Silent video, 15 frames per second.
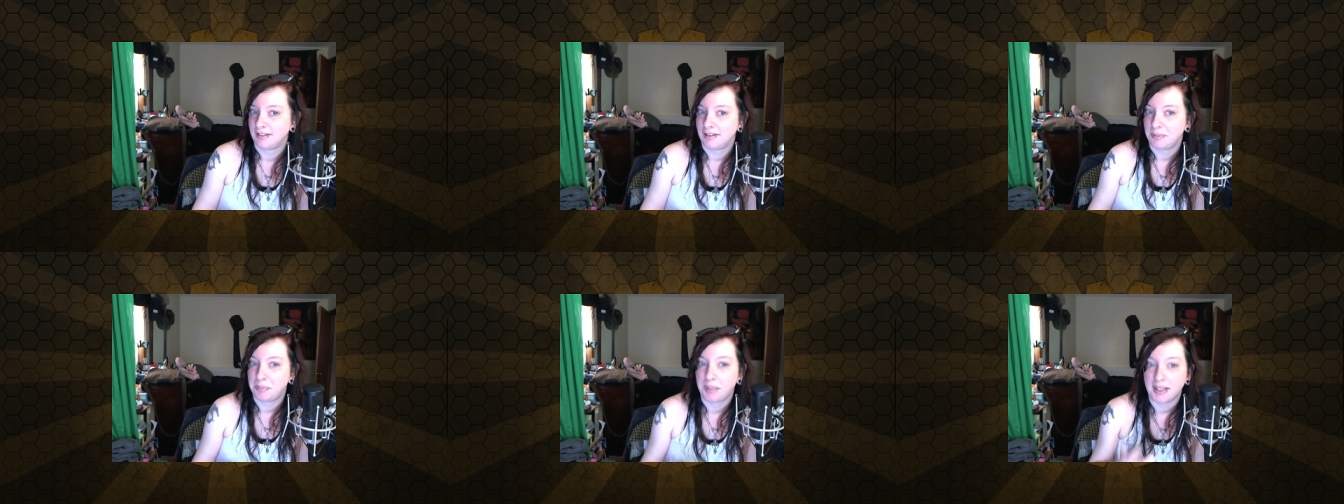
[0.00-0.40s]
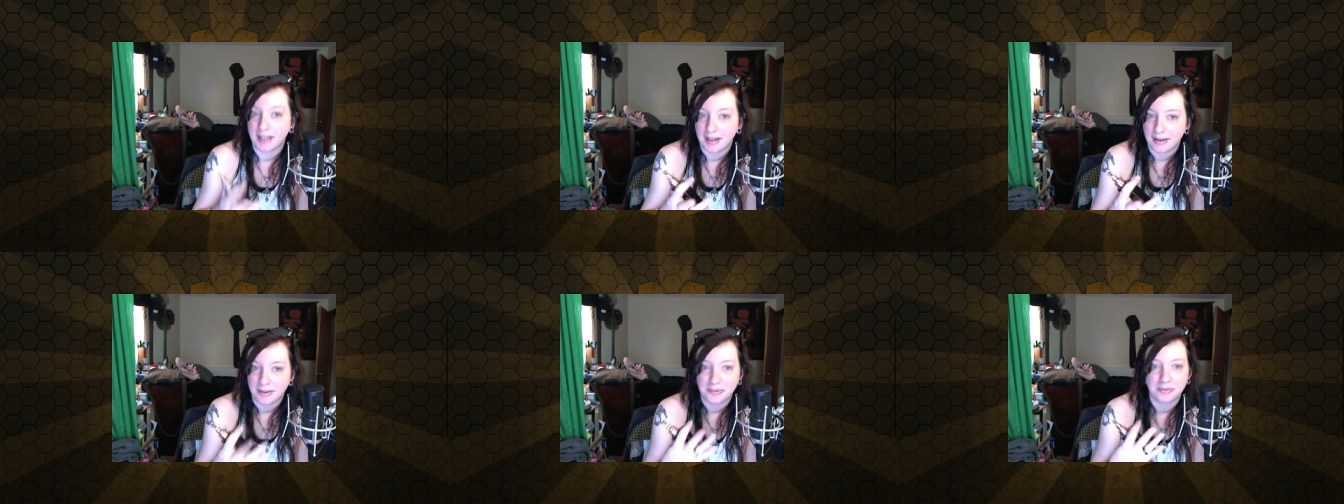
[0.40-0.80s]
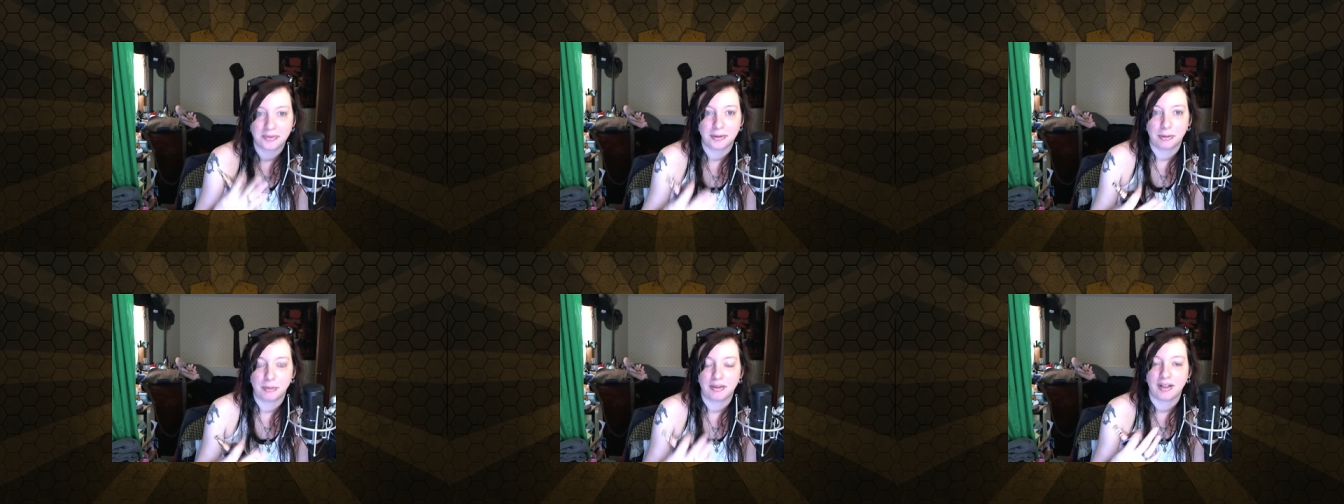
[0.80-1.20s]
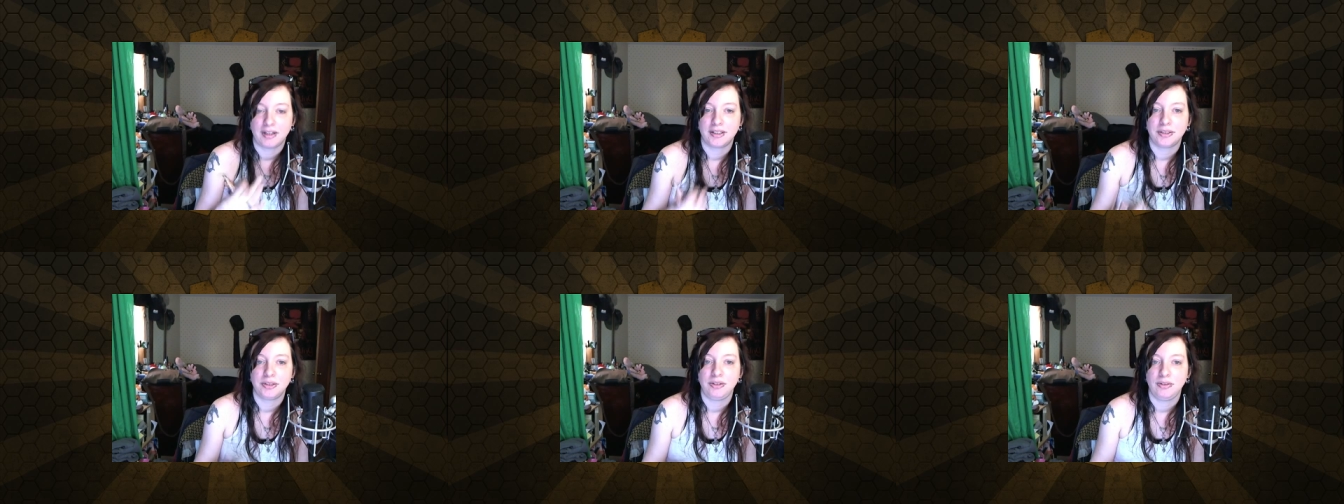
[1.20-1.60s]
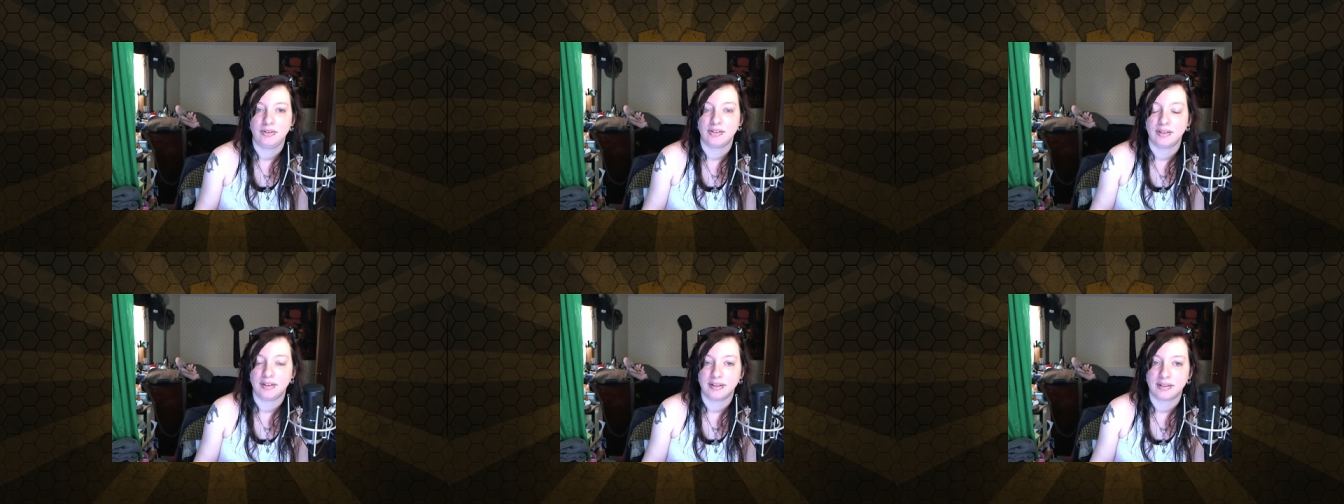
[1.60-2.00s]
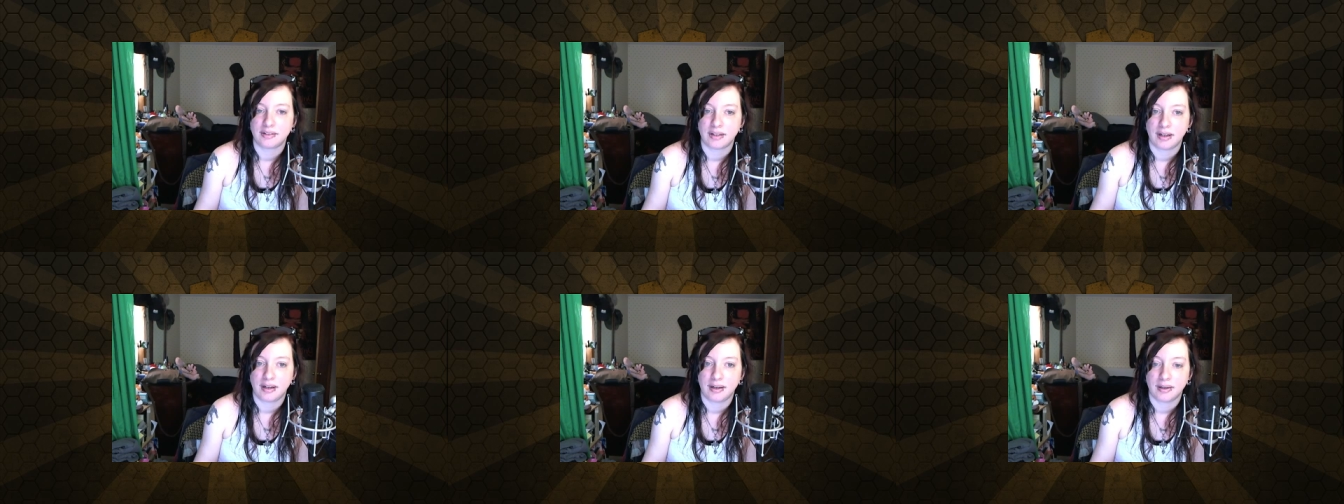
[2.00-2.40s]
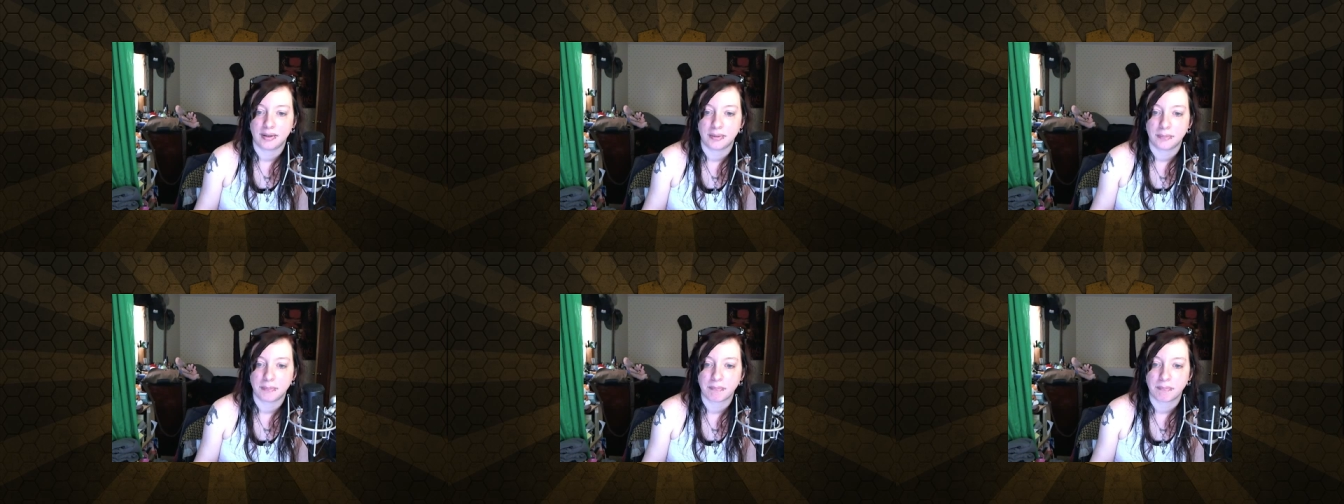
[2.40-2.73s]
pick out from the other juices. Um,